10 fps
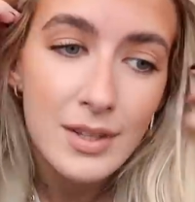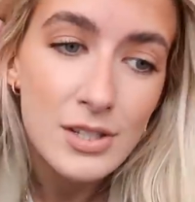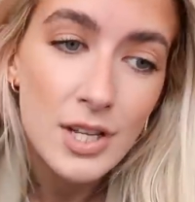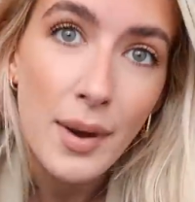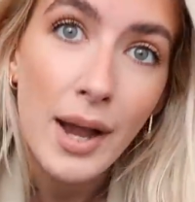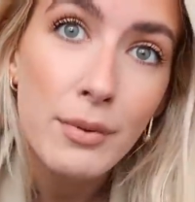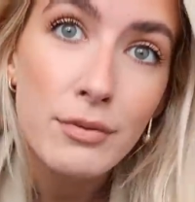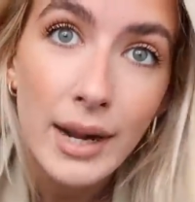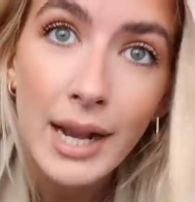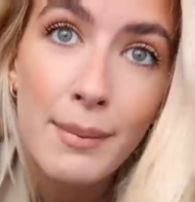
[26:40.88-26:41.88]
So I would
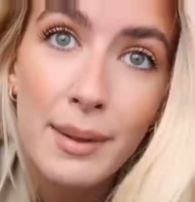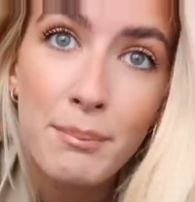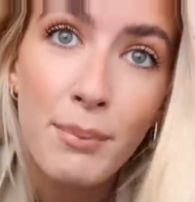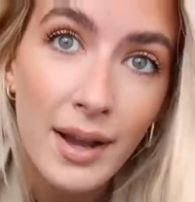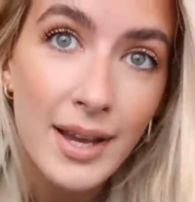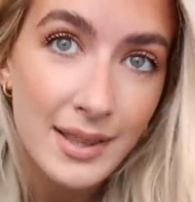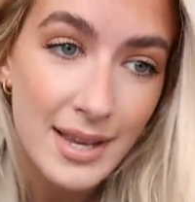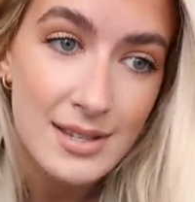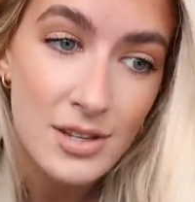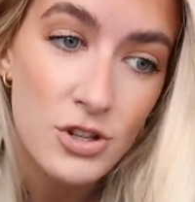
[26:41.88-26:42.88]
recommend buying
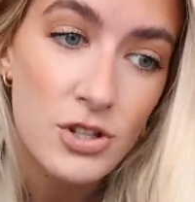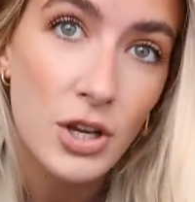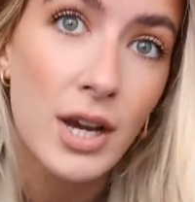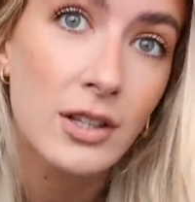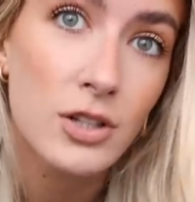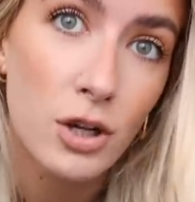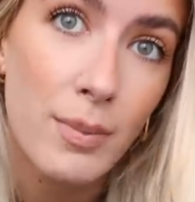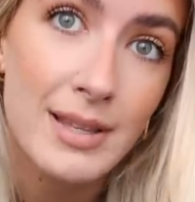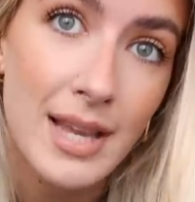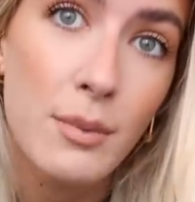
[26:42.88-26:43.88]
this and just cutting the shoulder
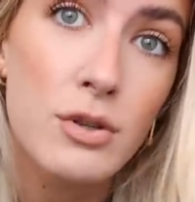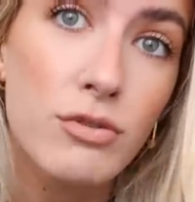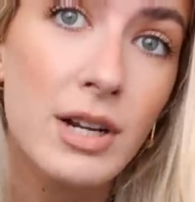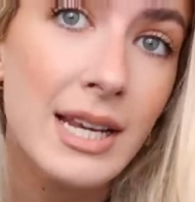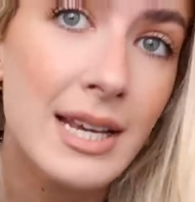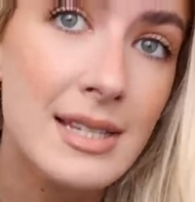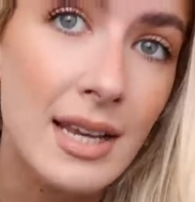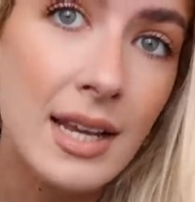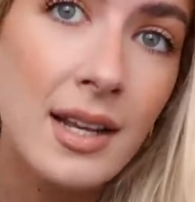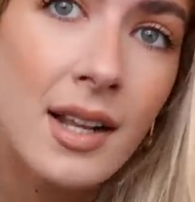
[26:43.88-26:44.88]
pads out. It was really
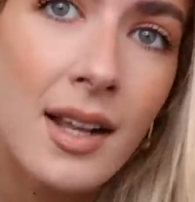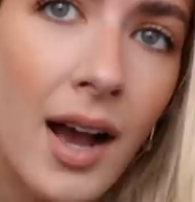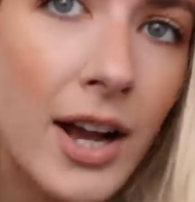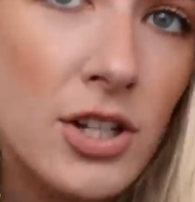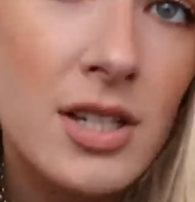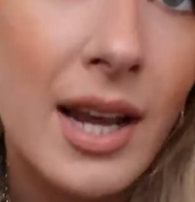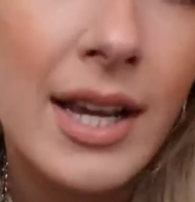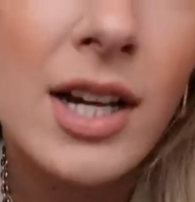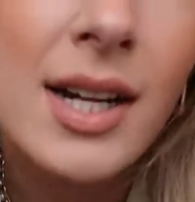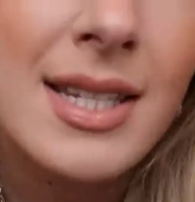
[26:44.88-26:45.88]
easy. I just
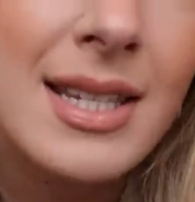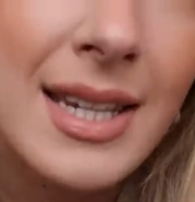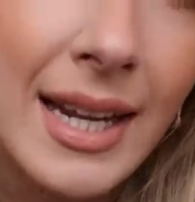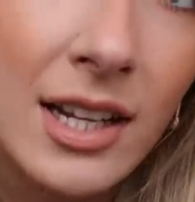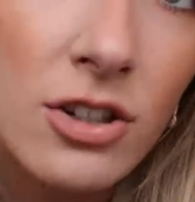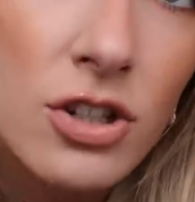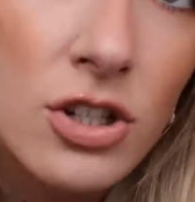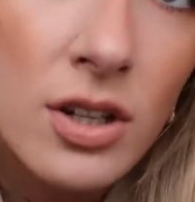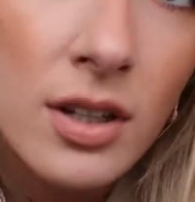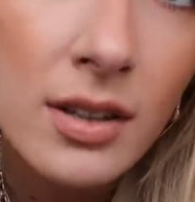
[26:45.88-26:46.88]
like cut a
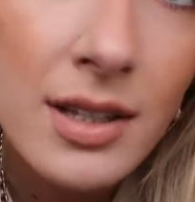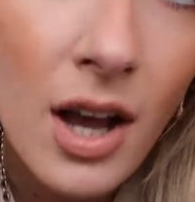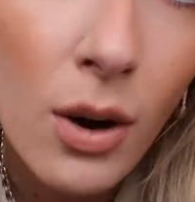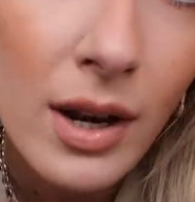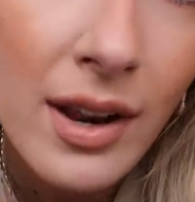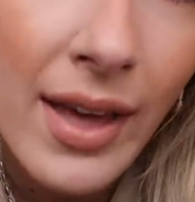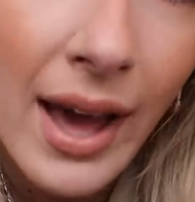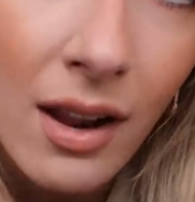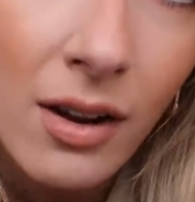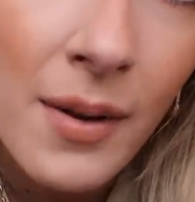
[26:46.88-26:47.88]
stitch. There's a hole in it
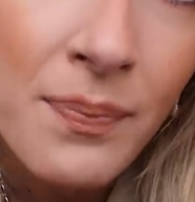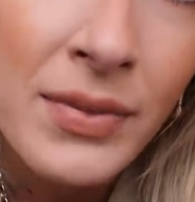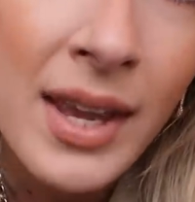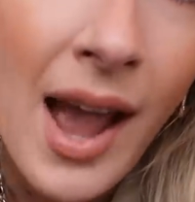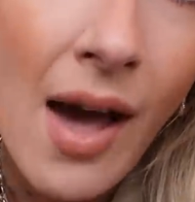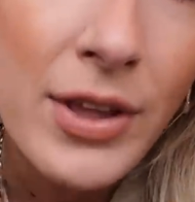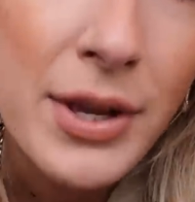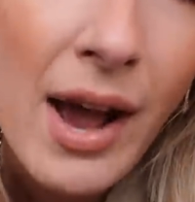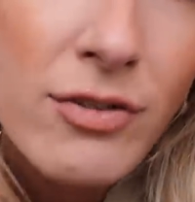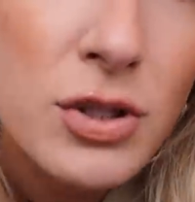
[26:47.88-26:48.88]
there, look. And then
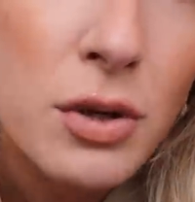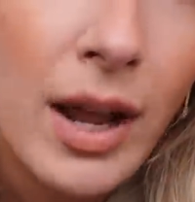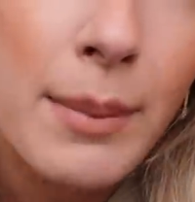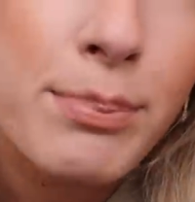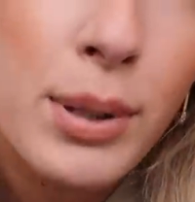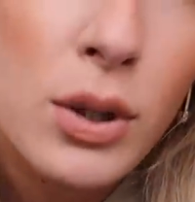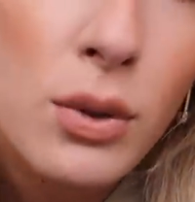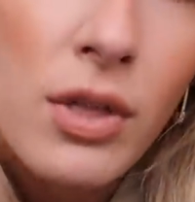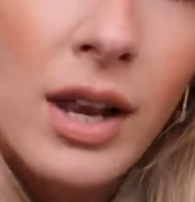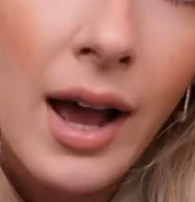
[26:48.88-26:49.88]
you have to sort of like
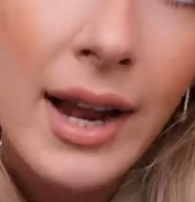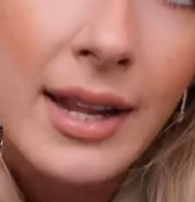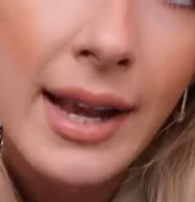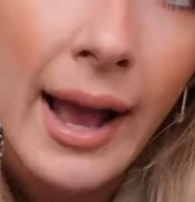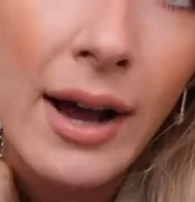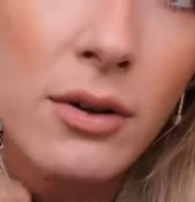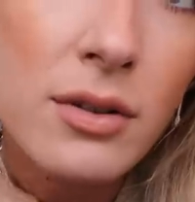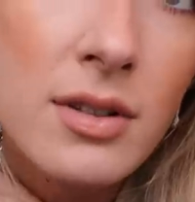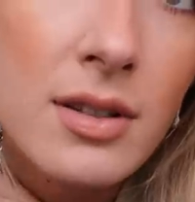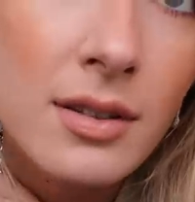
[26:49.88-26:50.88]
pull the lining
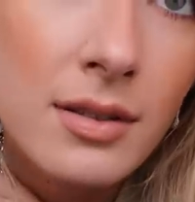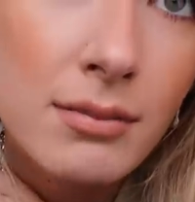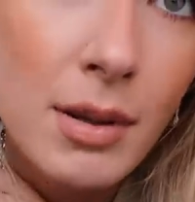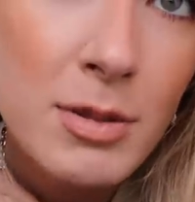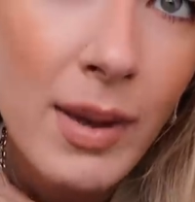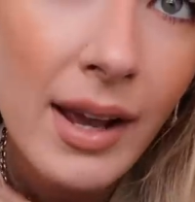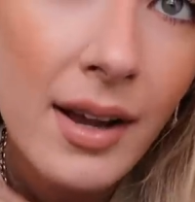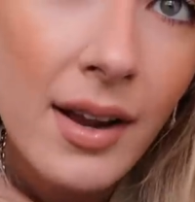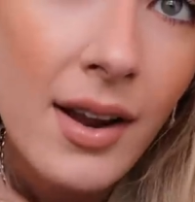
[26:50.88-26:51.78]
out. Mum's back.